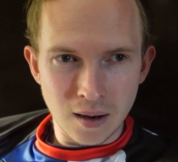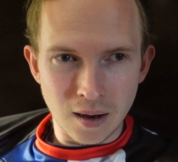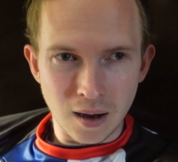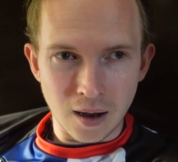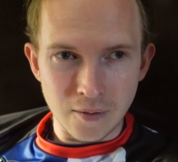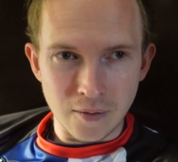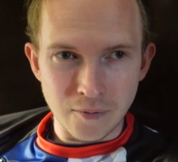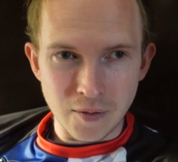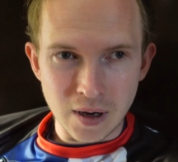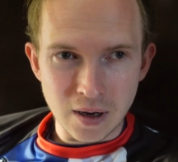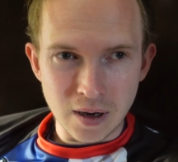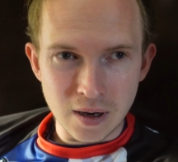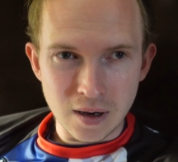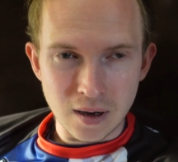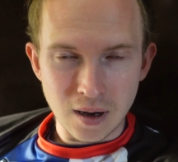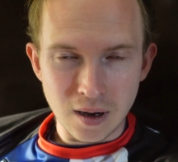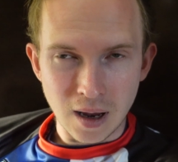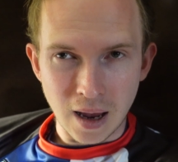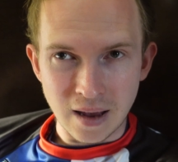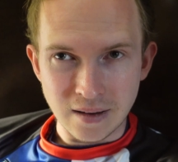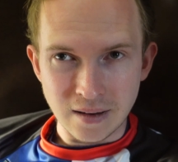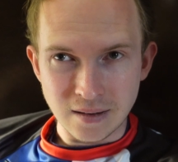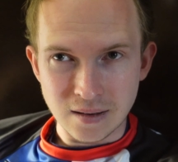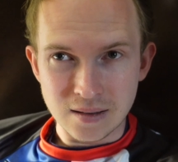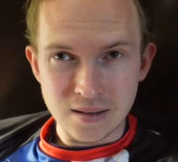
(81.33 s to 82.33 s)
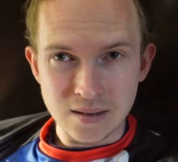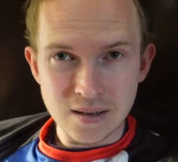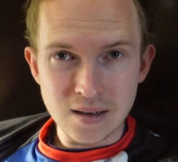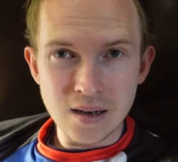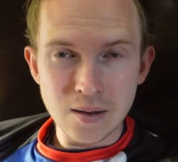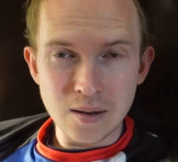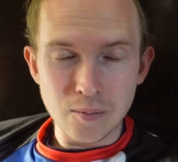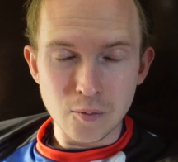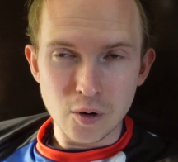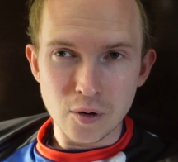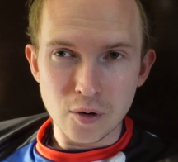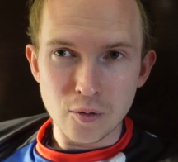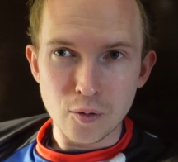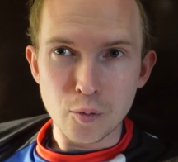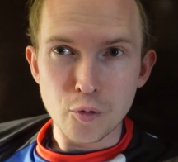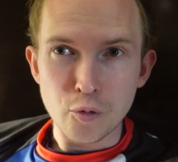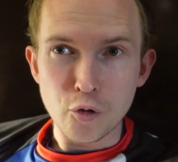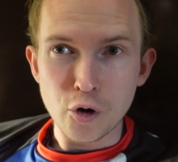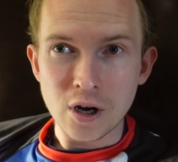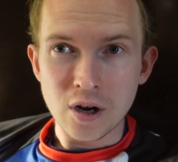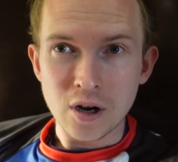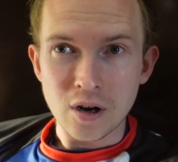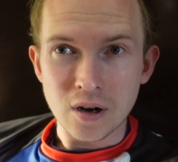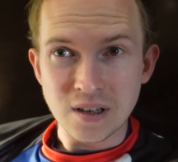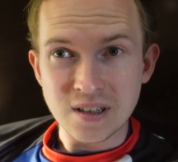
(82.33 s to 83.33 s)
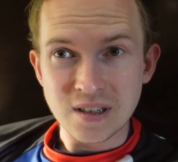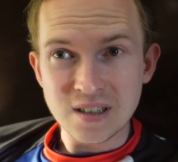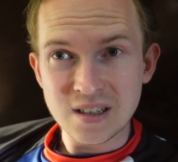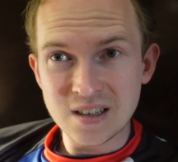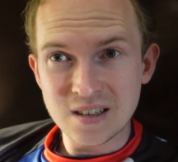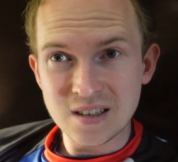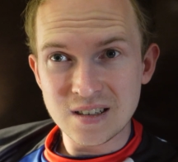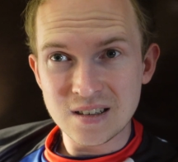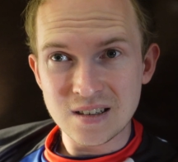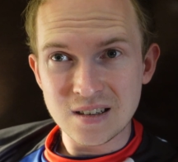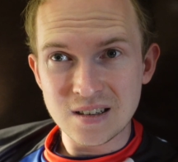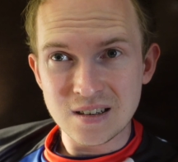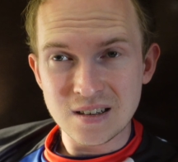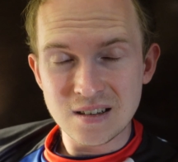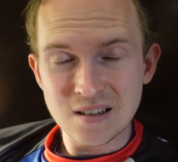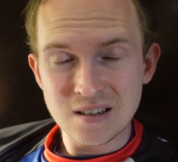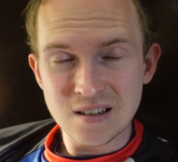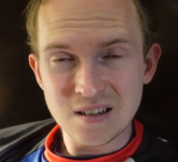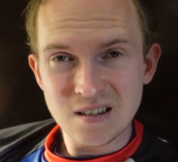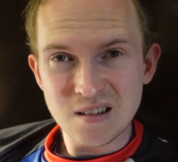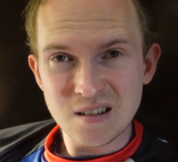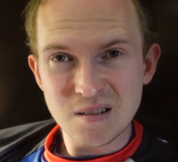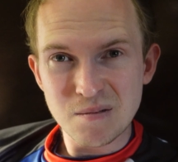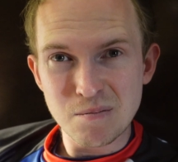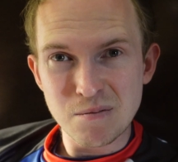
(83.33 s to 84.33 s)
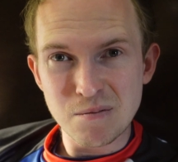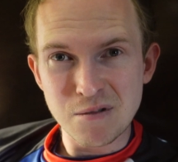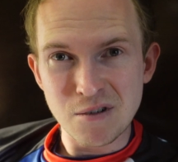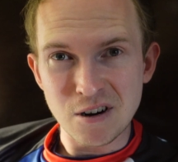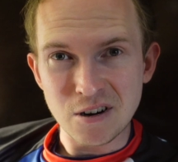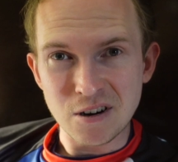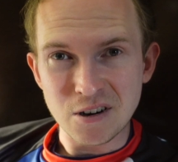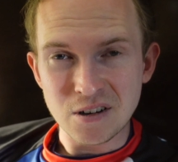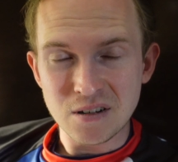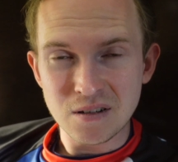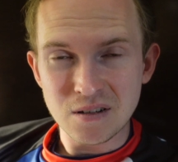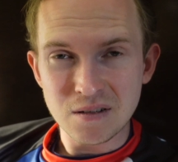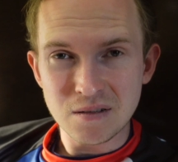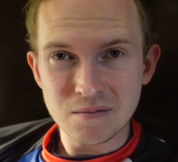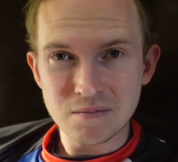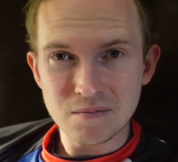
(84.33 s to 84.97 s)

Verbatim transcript: I think as a team we were pretty consistent, but